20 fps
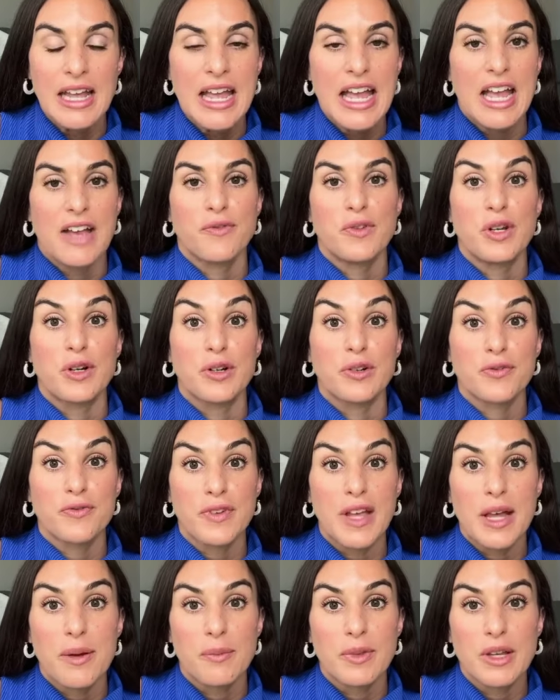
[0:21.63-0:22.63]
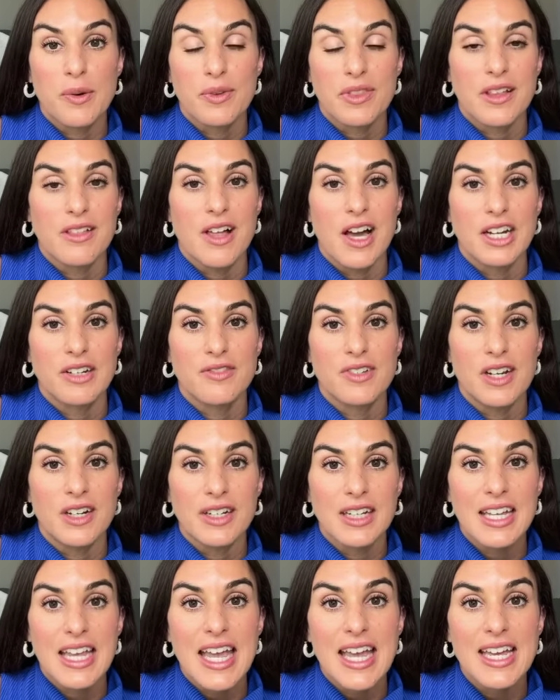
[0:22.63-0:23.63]
If you're a family with a lot of
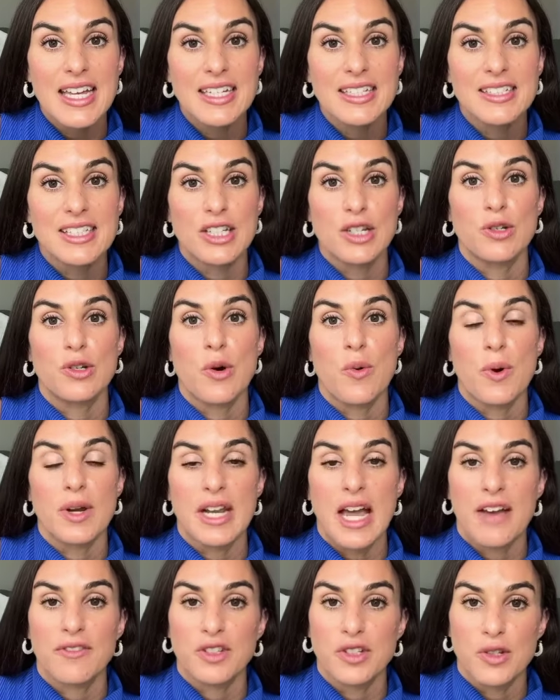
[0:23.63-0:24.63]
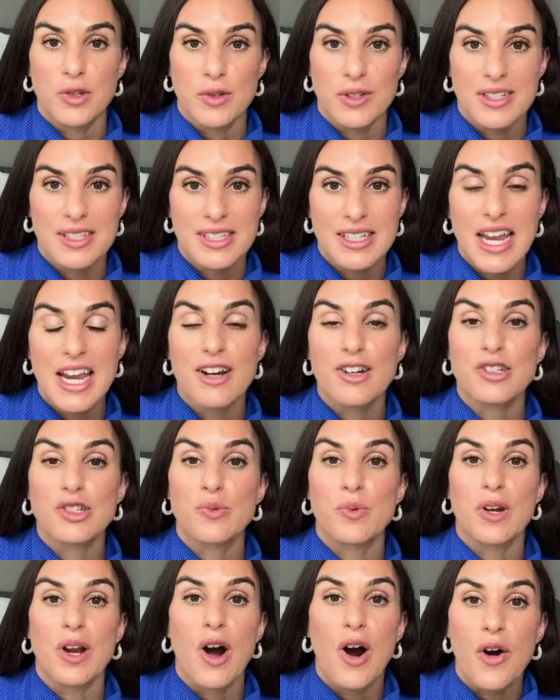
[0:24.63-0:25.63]
young kids and you don't want to have to do the stairs,
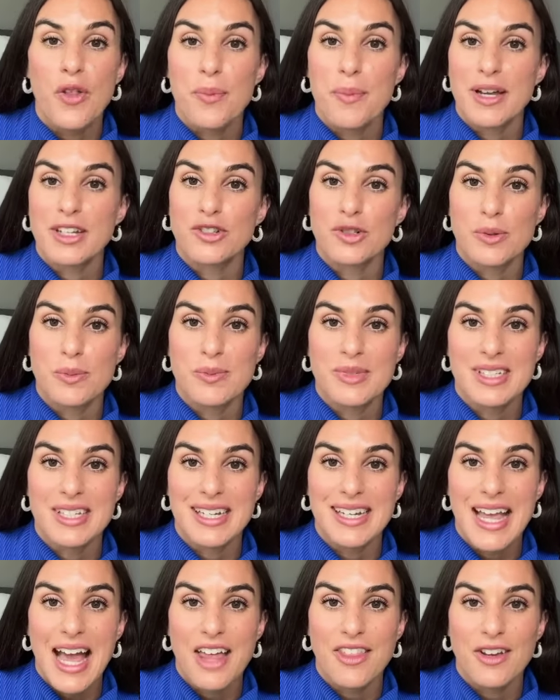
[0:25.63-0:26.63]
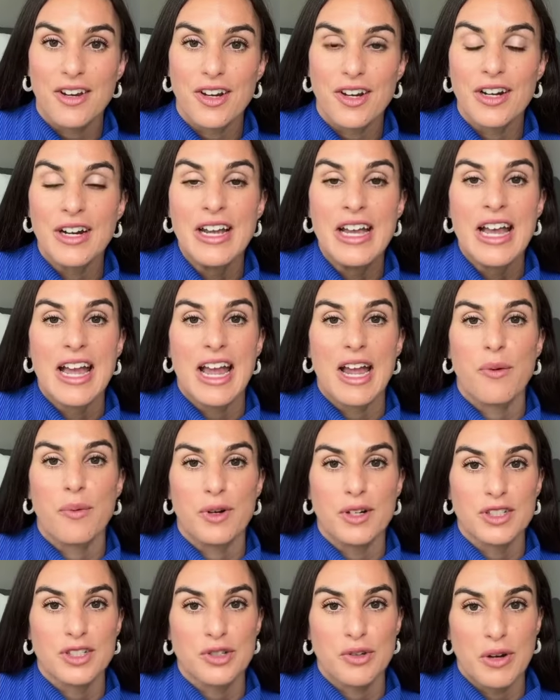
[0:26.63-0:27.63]
you want all the bedrooms together, it
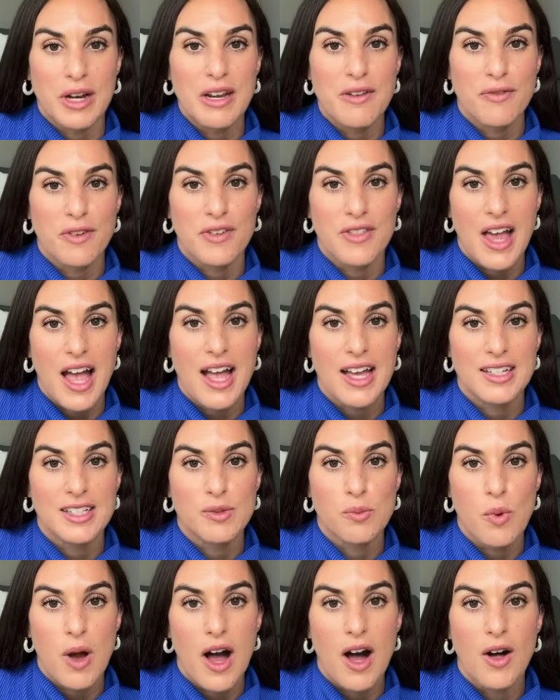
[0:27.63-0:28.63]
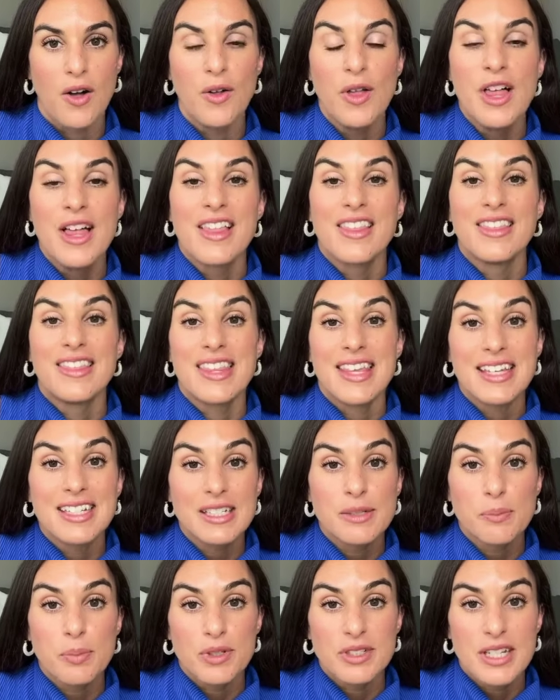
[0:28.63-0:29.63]
works great for that as well.
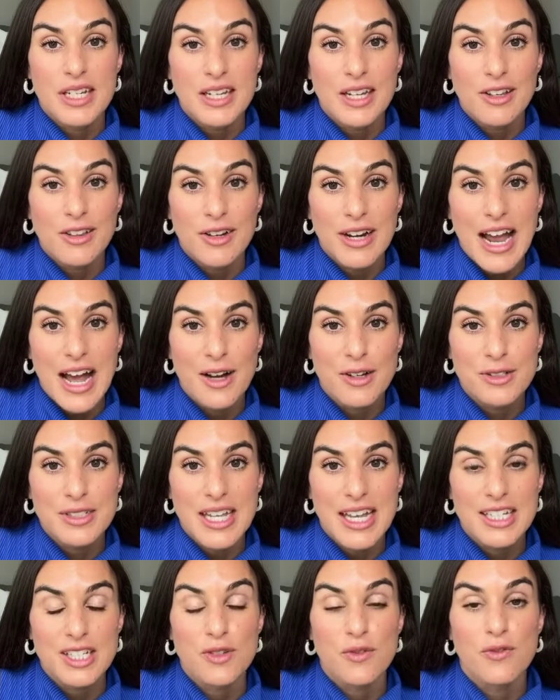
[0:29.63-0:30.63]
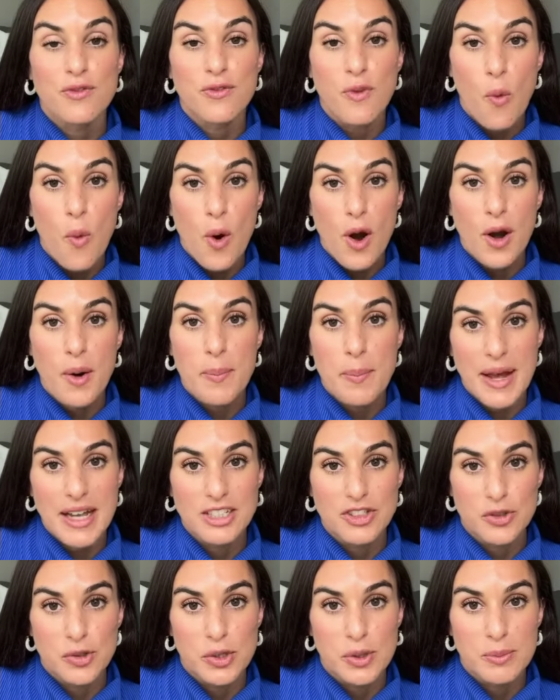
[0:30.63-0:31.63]
This particular house has 4
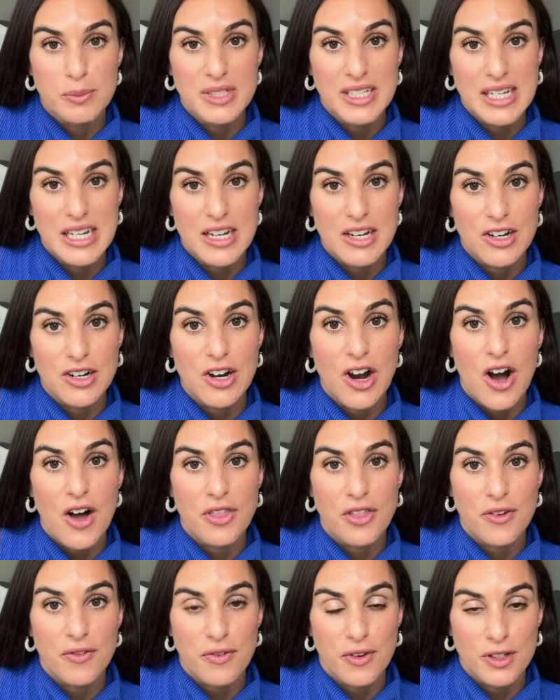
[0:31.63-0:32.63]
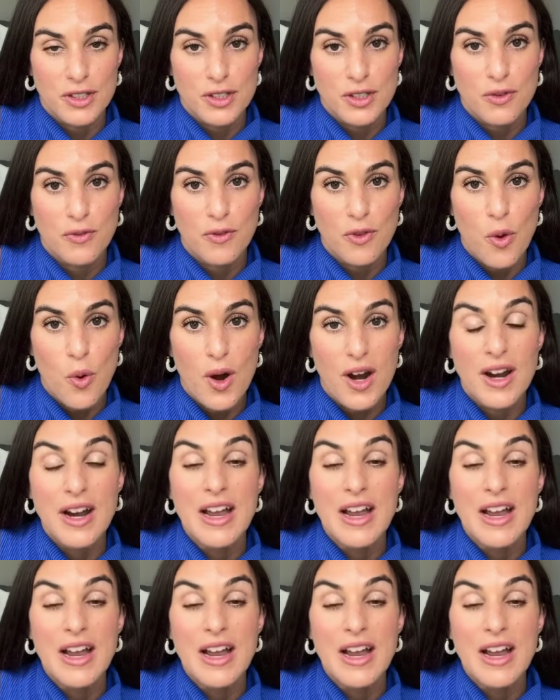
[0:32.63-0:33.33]
bedrooms here on the first floor.